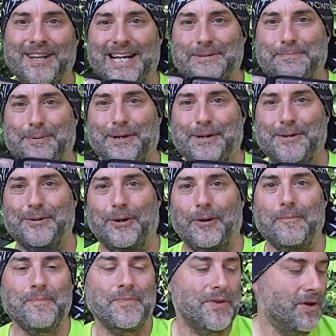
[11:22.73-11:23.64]
that's pretty
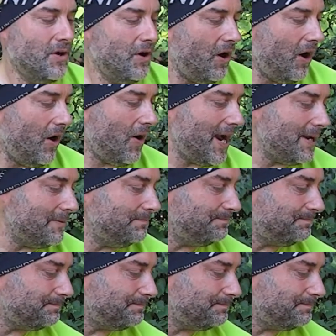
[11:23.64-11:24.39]
cool. All right,